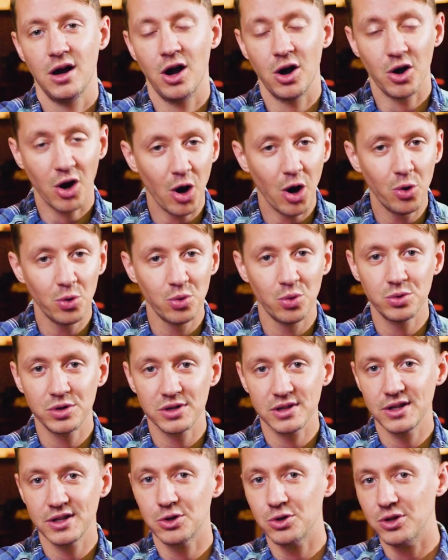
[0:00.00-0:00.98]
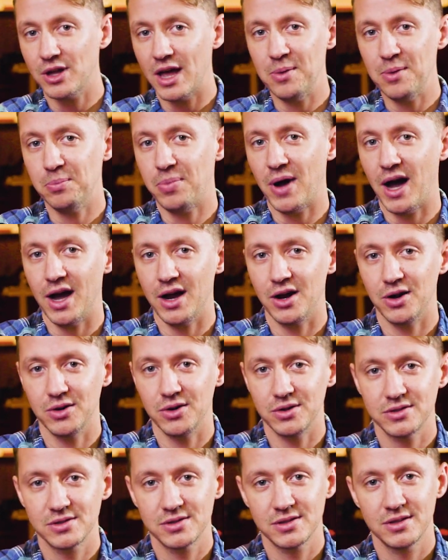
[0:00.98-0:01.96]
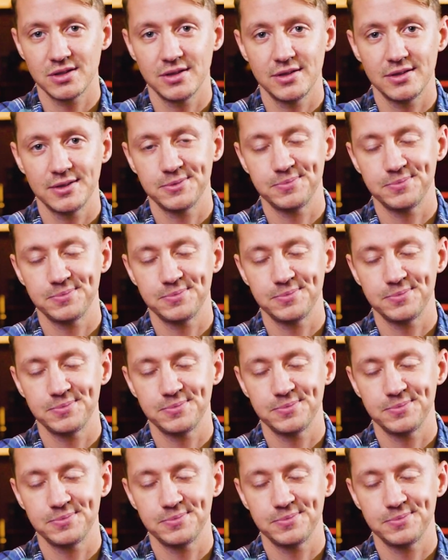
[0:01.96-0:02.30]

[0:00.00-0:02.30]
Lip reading: our own little empires.